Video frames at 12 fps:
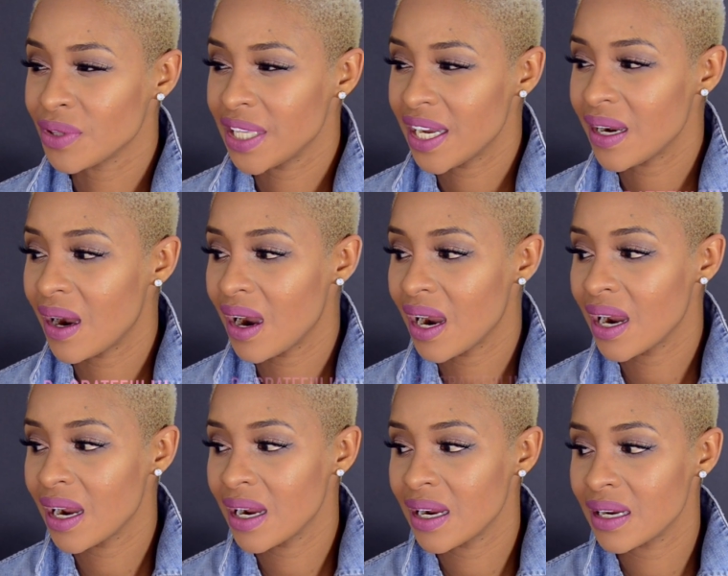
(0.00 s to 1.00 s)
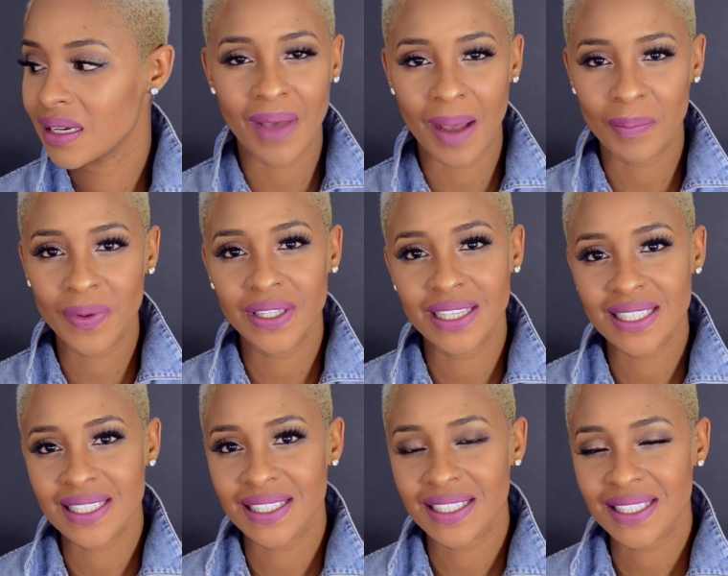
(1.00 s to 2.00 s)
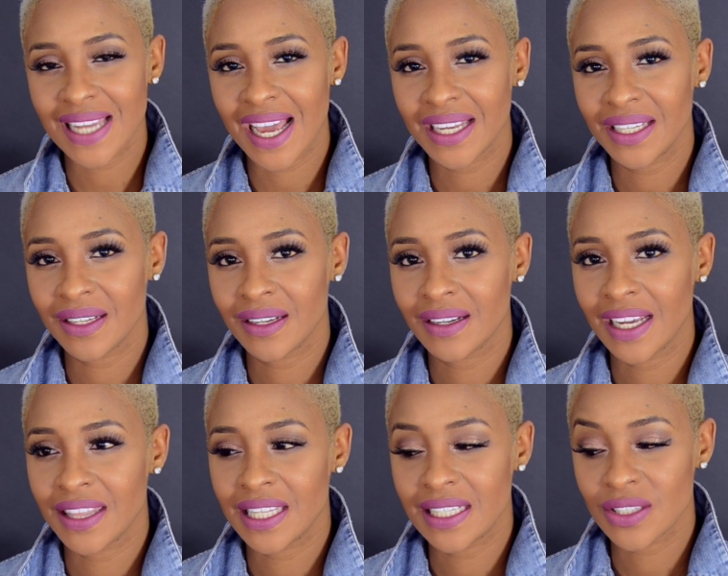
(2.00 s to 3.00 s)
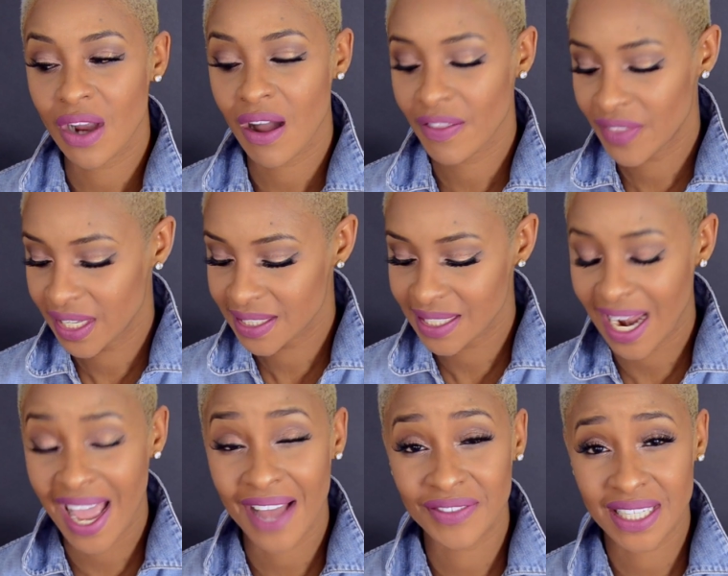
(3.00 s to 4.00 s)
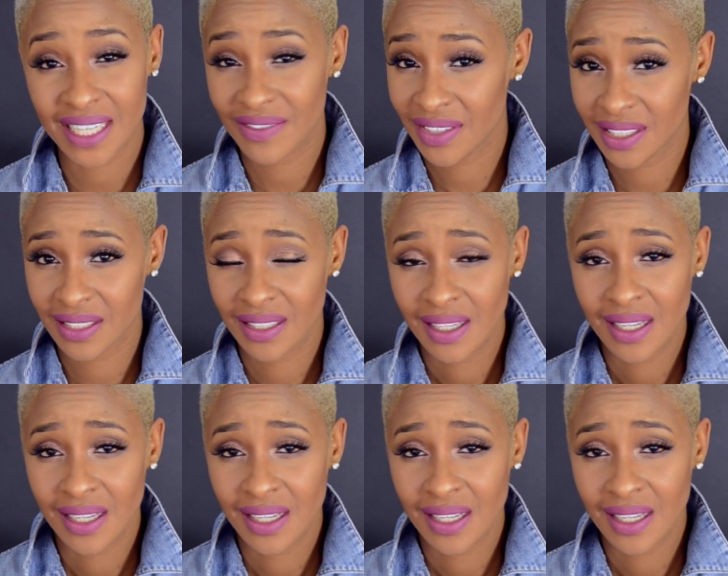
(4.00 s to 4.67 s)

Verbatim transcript: There are, I'm putting this list out here, and these are all things that I have to even